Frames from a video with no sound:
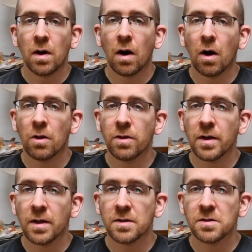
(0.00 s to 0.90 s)
All they
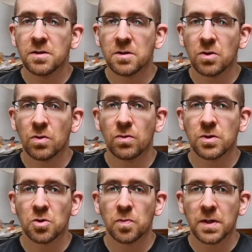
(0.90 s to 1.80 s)
needed to do was
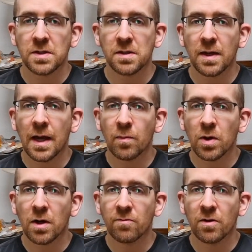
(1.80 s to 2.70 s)
replace the camera
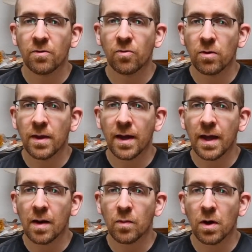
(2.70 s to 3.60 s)
cover for that
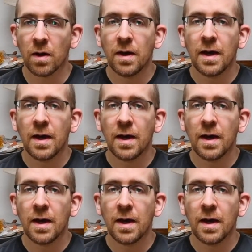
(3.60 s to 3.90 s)
camera,